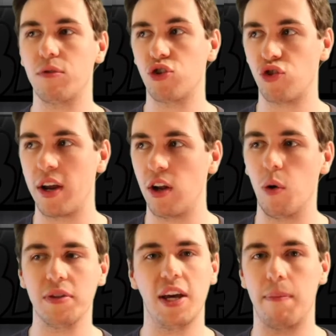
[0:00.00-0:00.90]
trying to
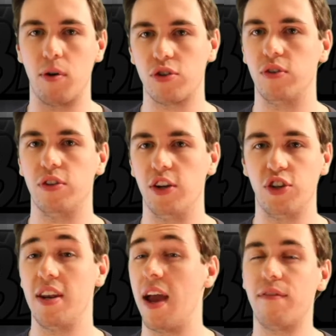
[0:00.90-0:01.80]
always add a personal touch, I
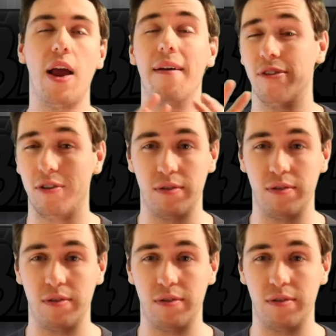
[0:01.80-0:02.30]
never ever,